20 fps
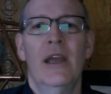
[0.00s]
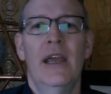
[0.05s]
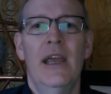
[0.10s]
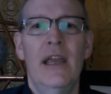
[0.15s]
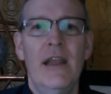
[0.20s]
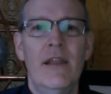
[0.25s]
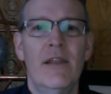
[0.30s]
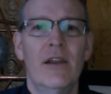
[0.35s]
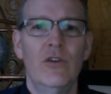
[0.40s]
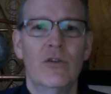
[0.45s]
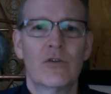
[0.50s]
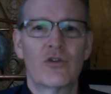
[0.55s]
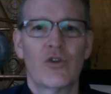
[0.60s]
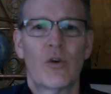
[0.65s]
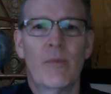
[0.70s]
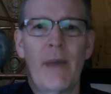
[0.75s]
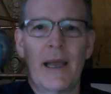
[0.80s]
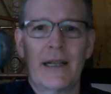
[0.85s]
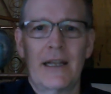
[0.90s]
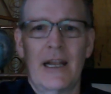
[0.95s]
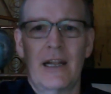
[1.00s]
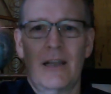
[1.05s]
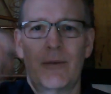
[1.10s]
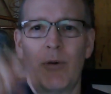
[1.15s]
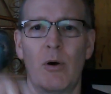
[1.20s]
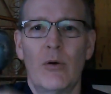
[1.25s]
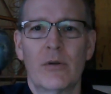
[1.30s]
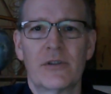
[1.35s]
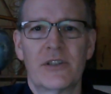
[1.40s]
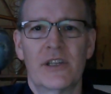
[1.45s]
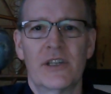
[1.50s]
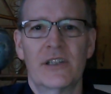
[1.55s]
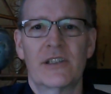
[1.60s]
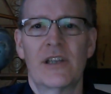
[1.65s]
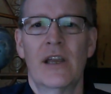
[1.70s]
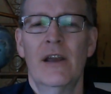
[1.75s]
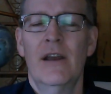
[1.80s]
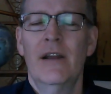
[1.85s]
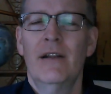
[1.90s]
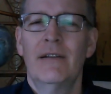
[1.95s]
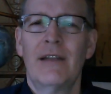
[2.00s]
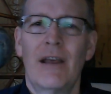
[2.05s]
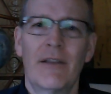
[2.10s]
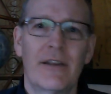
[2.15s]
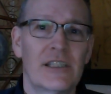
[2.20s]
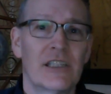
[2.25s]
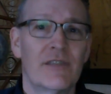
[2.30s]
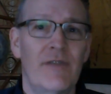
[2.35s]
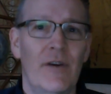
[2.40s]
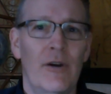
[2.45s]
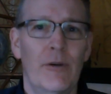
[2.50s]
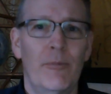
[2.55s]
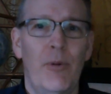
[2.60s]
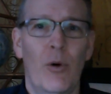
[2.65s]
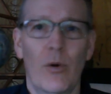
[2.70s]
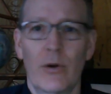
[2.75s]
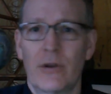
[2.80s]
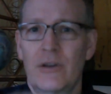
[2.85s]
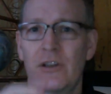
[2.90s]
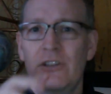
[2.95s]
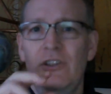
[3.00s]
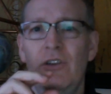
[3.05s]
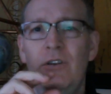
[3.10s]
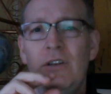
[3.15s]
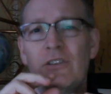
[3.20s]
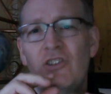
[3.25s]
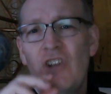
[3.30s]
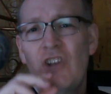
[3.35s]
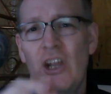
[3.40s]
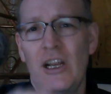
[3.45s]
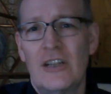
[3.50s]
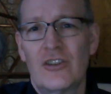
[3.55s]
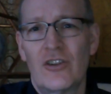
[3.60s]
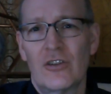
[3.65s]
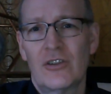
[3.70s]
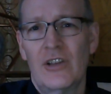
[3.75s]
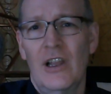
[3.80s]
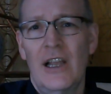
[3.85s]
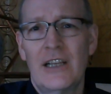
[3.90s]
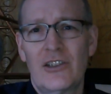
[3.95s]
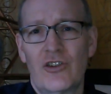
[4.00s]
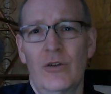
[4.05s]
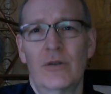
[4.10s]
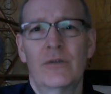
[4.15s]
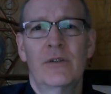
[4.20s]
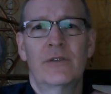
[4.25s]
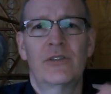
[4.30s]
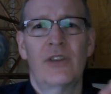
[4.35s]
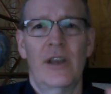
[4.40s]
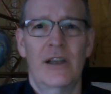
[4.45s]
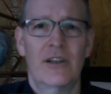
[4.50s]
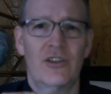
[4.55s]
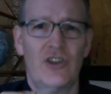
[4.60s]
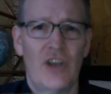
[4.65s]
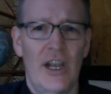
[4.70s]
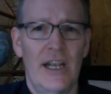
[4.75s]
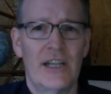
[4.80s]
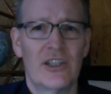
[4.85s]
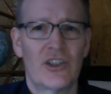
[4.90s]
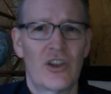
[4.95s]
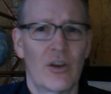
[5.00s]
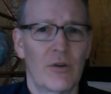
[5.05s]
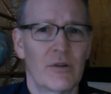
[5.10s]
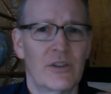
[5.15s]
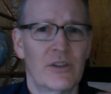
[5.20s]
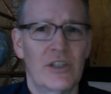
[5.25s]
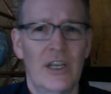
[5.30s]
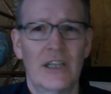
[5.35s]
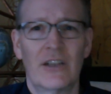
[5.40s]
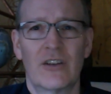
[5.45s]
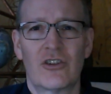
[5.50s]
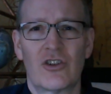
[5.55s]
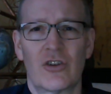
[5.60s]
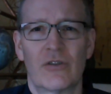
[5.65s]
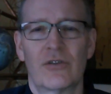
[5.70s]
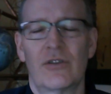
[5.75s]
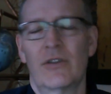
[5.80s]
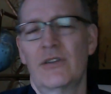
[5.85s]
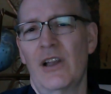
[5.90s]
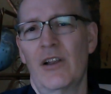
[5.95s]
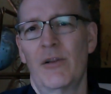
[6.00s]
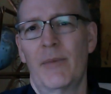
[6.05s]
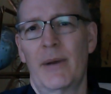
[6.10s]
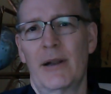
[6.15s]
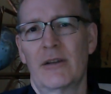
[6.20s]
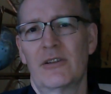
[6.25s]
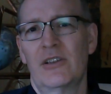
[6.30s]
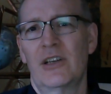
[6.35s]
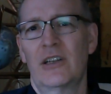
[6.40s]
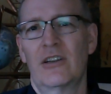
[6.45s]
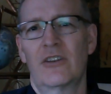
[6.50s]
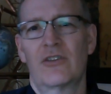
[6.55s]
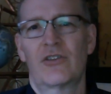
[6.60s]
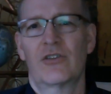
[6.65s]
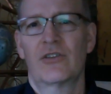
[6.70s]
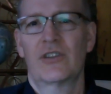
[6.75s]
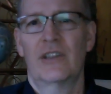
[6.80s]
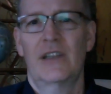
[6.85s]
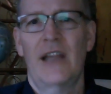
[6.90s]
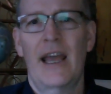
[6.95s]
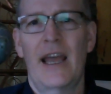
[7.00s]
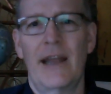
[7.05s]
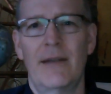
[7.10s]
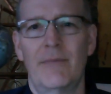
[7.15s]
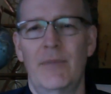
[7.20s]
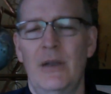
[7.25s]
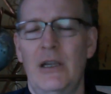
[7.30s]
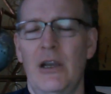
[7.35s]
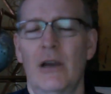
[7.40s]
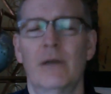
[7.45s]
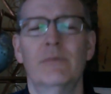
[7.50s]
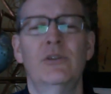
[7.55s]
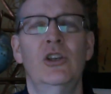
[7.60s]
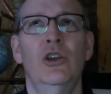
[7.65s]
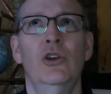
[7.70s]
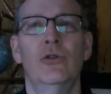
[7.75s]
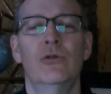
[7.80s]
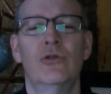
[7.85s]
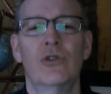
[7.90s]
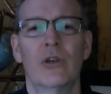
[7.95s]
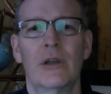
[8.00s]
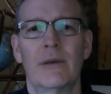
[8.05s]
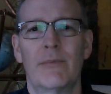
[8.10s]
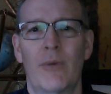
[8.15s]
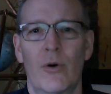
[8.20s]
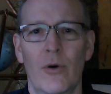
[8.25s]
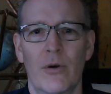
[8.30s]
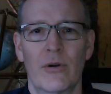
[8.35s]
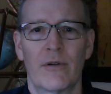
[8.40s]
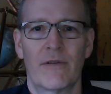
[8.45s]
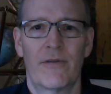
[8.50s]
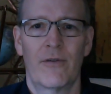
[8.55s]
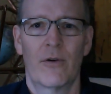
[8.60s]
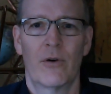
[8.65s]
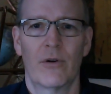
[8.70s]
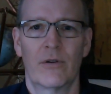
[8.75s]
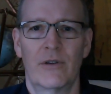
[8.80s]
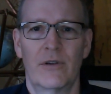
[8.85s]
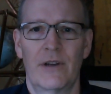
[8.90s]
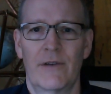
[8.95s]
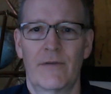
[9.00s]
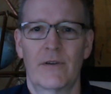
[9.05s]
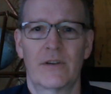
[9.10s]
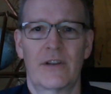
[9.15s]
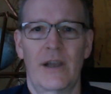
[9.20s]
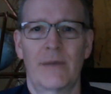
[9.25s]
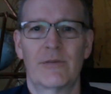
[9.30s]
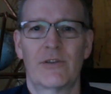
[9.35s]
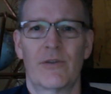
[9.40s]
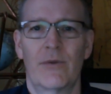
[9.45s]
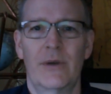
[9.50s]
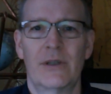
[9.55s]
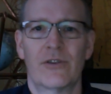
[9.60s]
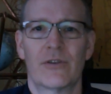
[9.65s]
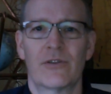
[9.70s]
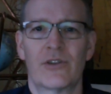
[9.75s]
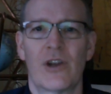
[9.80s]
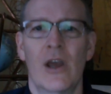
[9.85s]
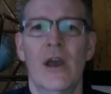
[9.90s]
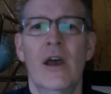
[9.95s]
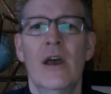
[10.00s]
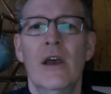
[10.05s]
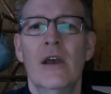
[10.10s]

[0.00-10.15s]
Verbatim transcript: in the neutral magnetic pulses. Now this is very important because you can change those electrodes and change those signatures, those elemental signatures, and that becomes hugely important for different types of research.